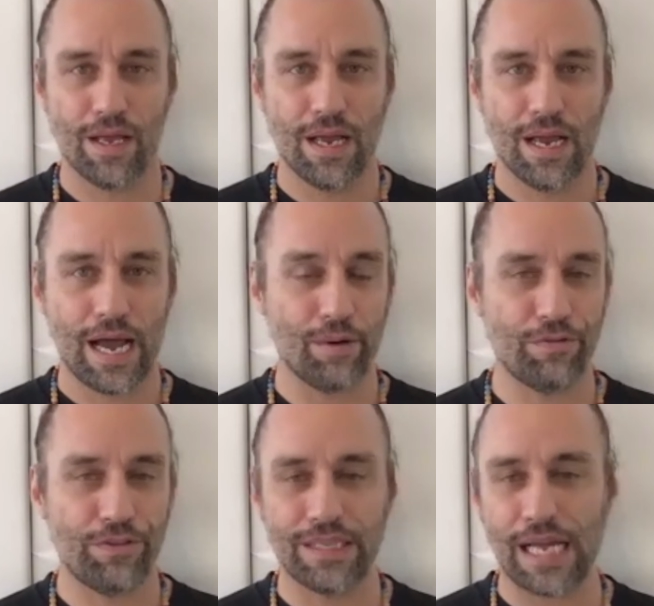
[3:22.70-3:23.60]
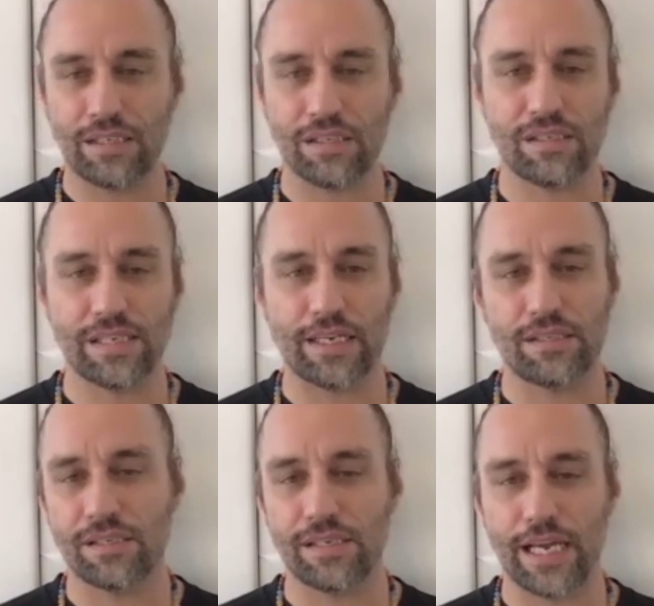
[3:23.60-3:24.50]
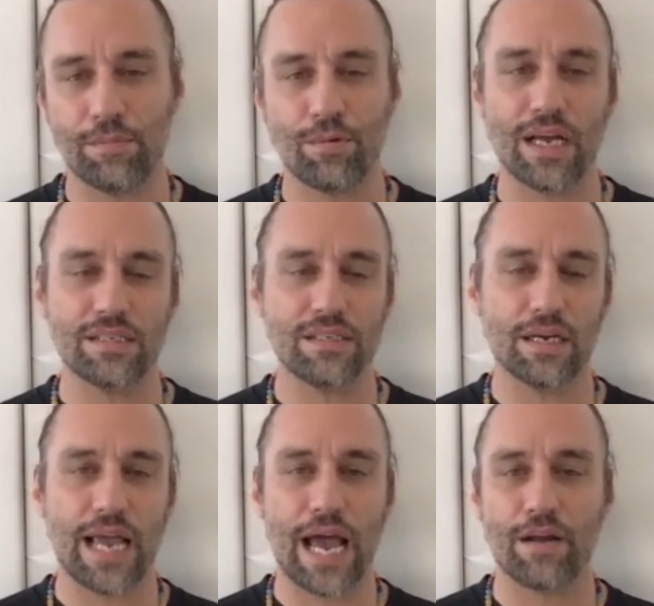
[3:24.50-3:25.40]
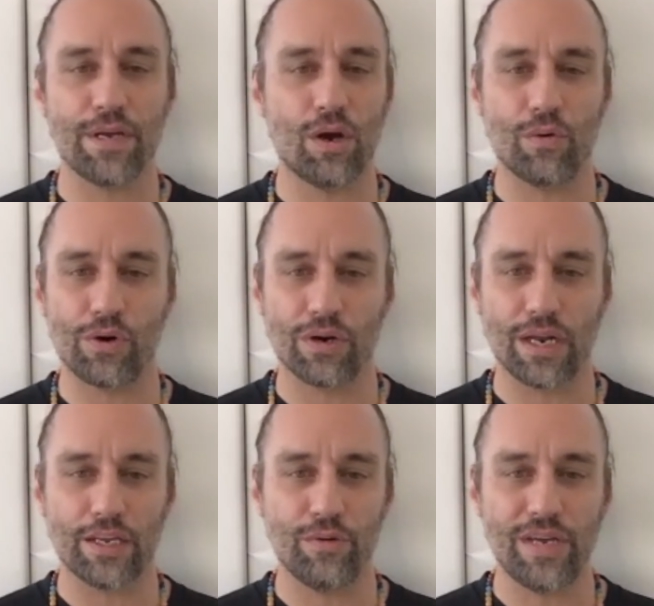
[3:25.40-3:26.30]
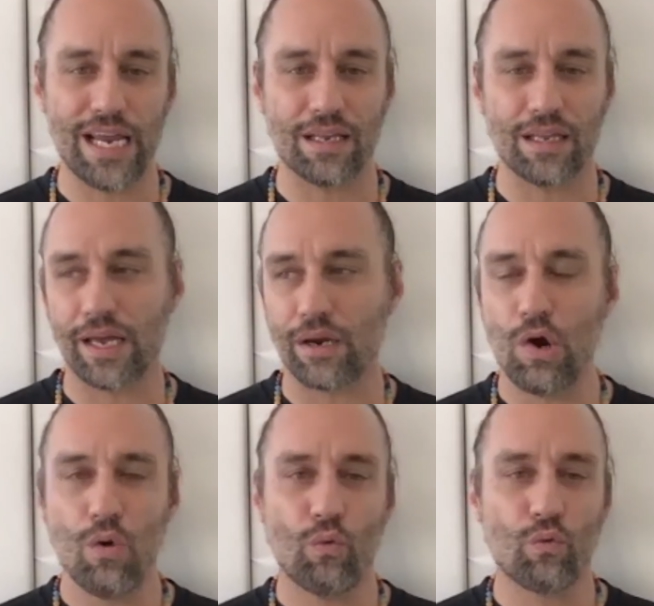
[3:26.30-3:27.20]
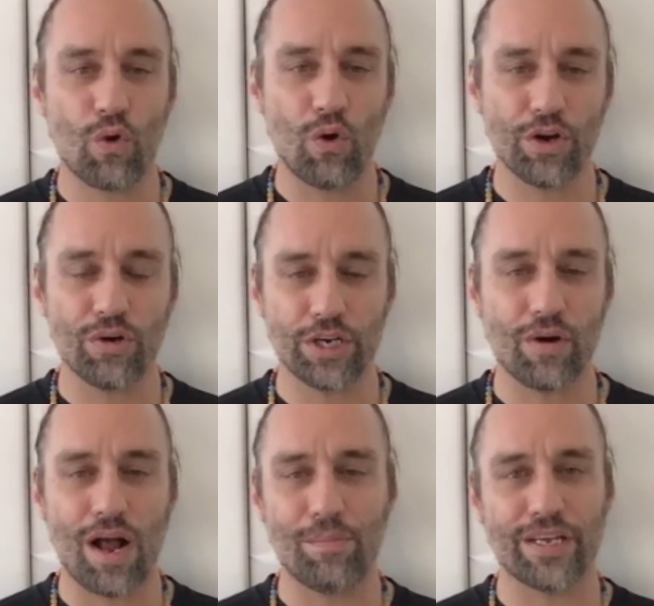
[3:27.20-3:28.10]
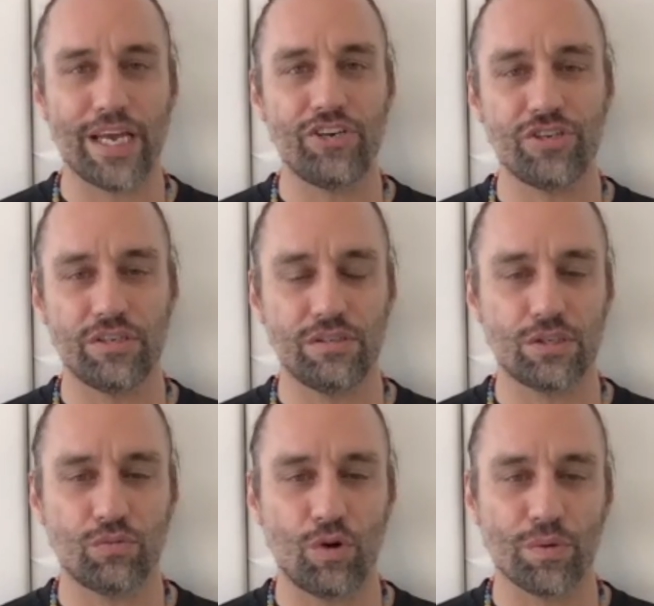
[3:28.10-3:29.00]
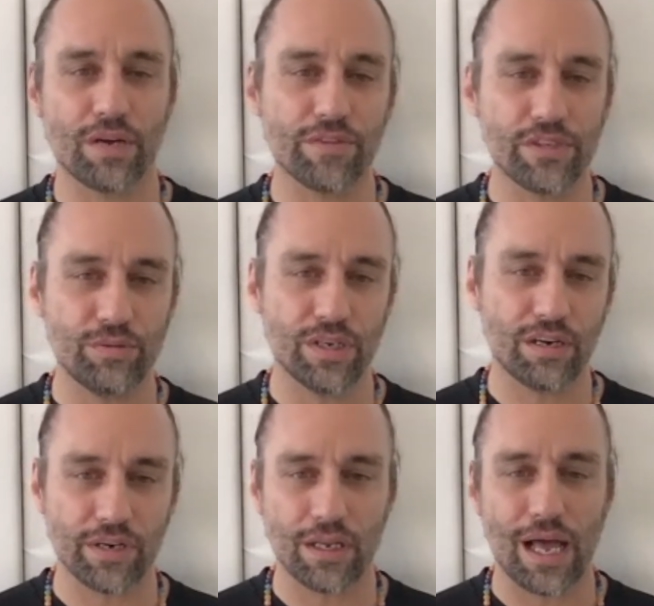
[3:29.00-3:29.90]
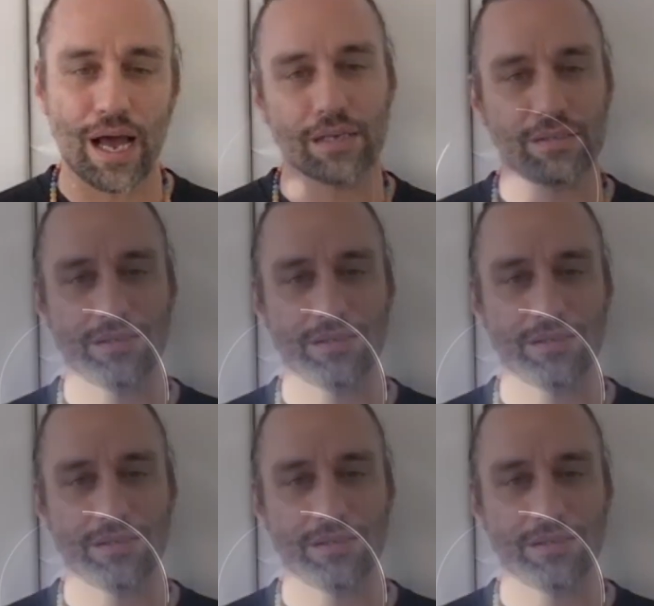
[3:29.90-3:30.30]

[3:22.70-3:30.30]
I don't think that's sustainable as an academy owner. Like you can't like roll, your obligation isn't to roll with every student in every class.